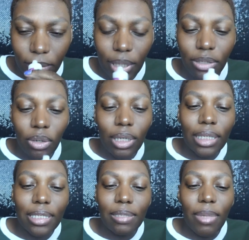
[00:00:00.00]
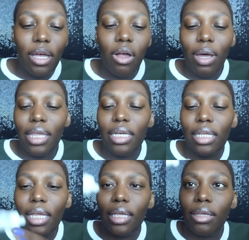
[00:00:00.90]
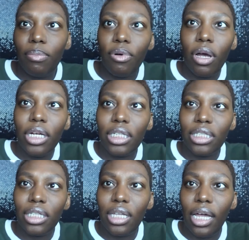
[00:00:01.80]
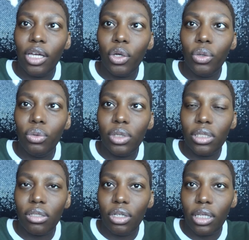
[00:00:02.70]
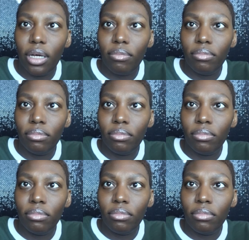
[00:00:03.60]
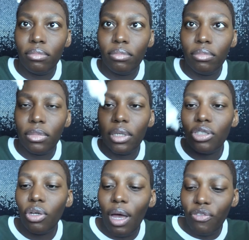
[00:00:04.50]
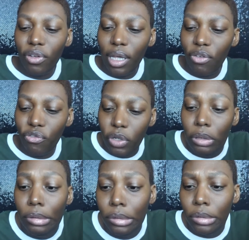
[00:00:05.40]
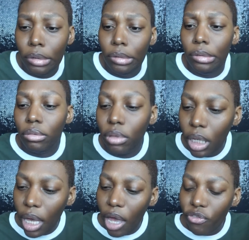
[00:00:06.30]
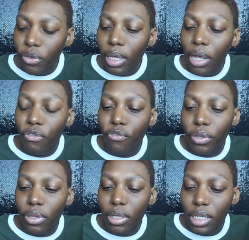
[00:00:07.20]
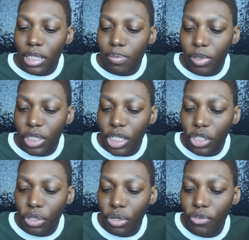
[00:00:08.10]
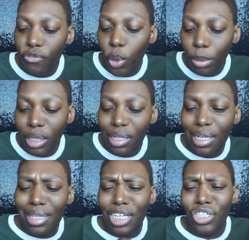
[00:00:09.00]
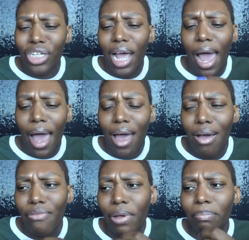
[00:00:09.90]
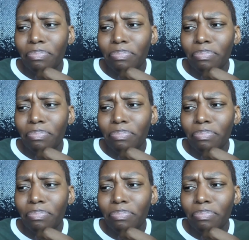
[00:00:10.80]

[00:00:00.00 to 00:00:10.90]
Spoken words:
I don't like the smell, and then the product like oozes. Look at that. So I feel like for I feel like for this particular formula, they should have,